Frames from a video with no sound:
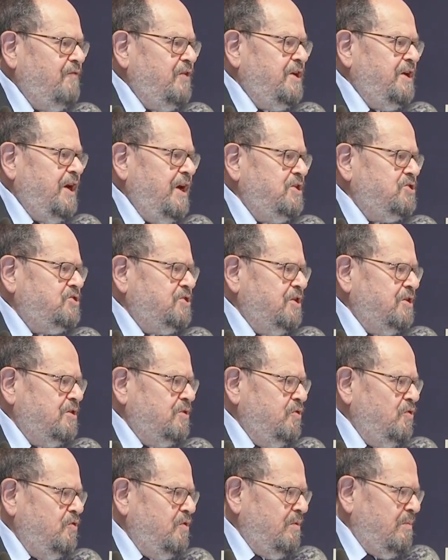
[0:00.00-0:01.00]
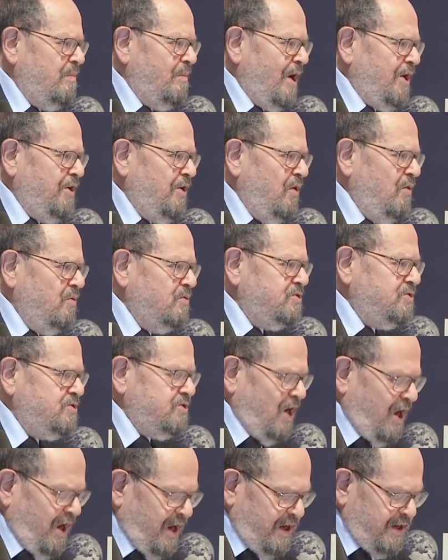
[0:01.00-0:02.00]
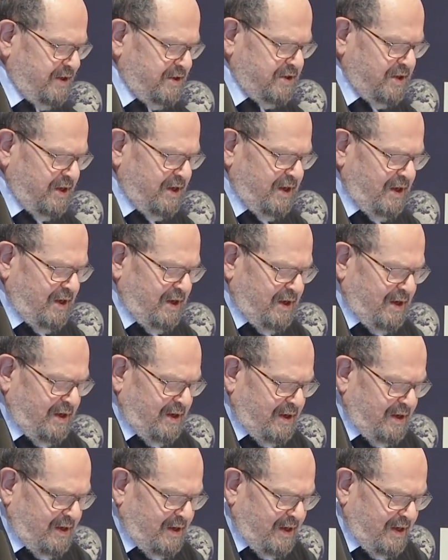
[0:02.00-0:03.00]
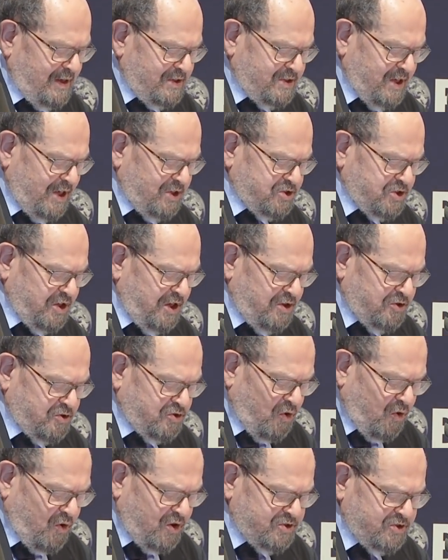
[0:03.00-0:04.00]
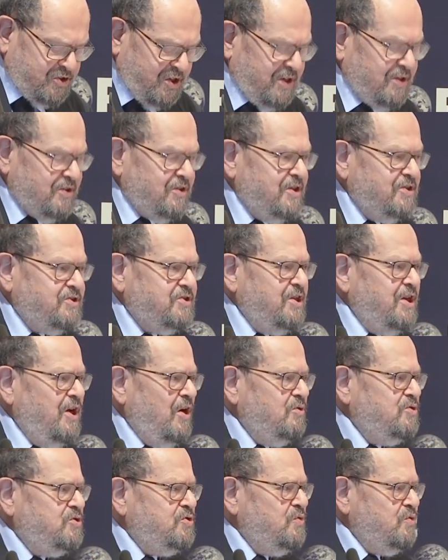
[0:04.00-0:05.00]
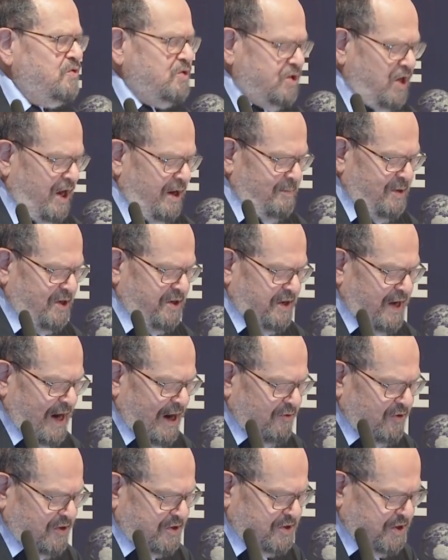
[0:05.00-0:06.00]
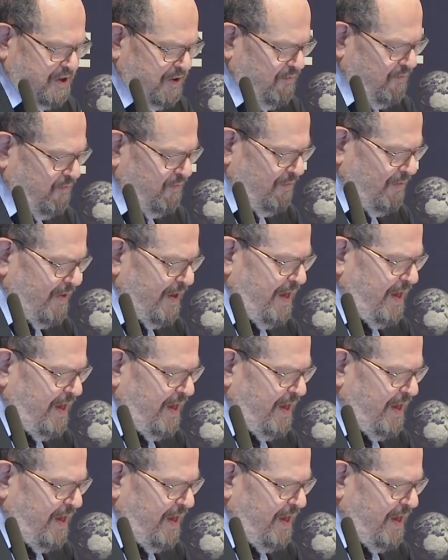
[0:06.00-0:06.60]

every nation, including my own, signed, essentially endorsing the CO2 climate narrative,